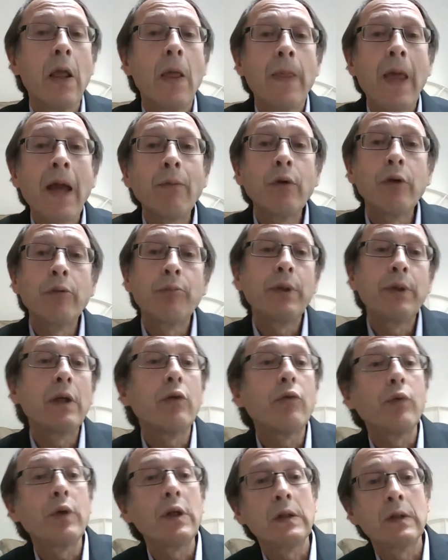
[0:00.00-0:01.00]
that would be a
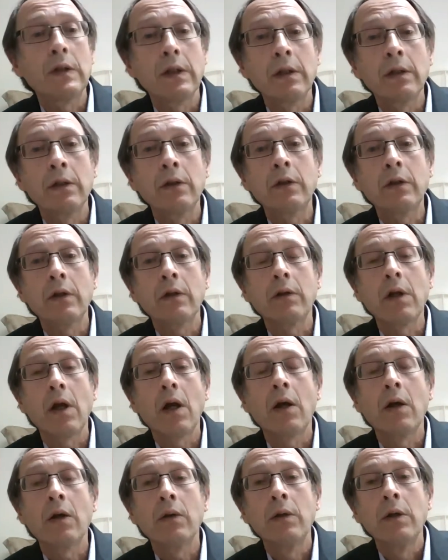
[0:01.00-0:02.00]
reason to
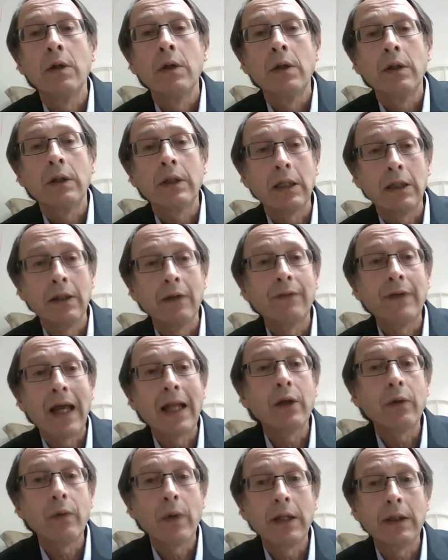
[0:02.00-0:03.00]
go get
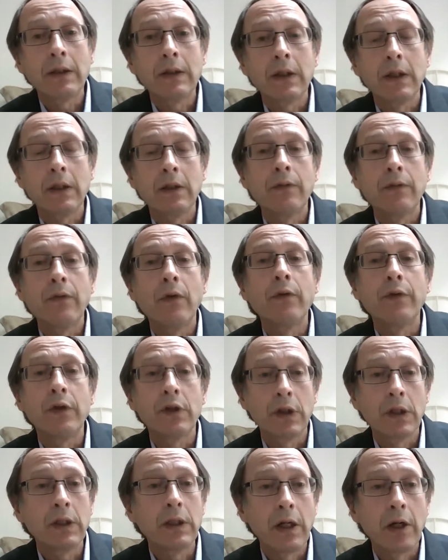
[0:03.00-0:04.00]
evaluated for
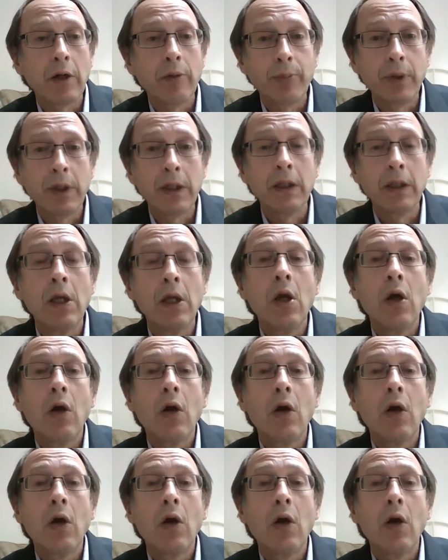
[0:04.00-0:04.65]
vision therapy.